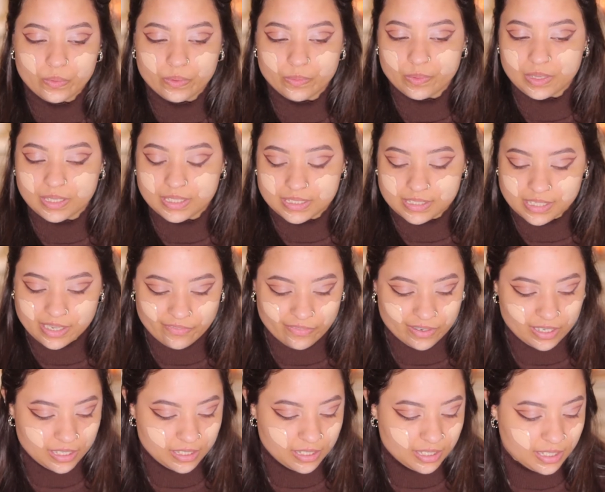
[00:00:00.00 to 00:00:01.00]
We will
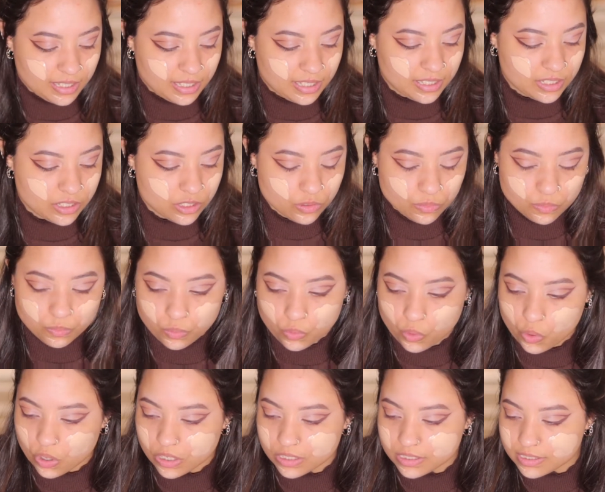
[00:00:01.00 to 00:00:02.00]
definitely need to
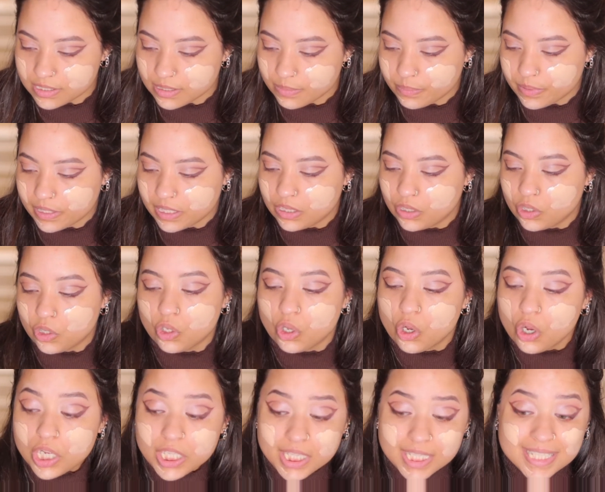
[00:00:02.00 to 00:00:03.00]
bronze up a
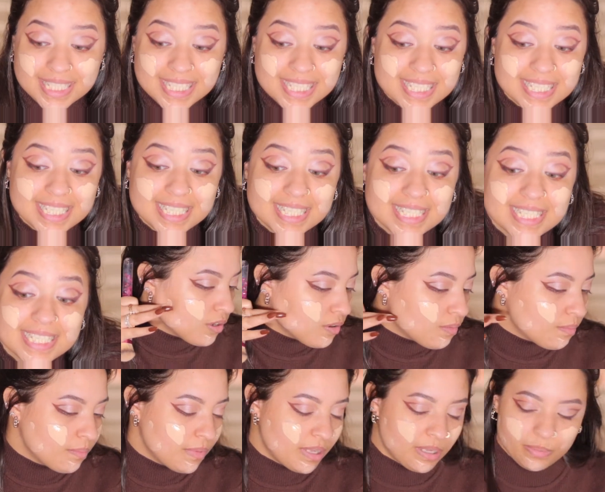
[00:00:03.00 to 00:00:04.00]
lot, or
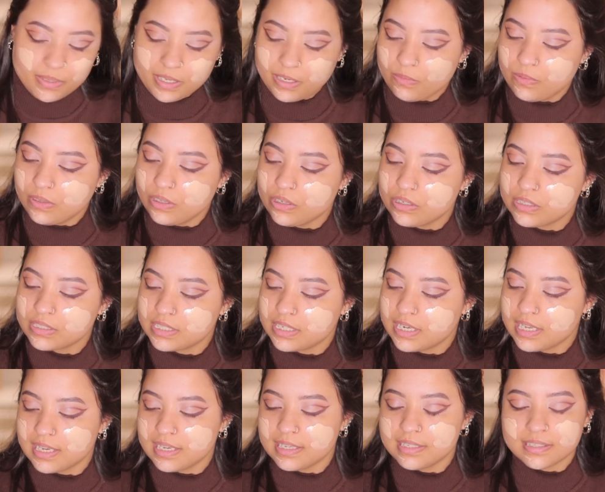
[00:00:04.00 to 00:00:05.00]
maybe it will
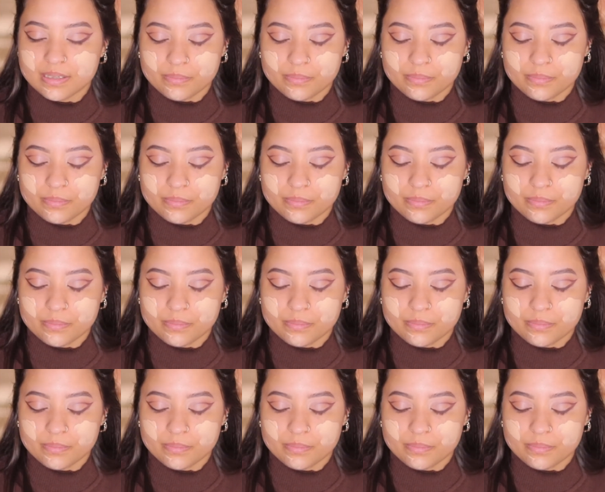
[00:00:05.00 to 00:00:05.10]
oxidize.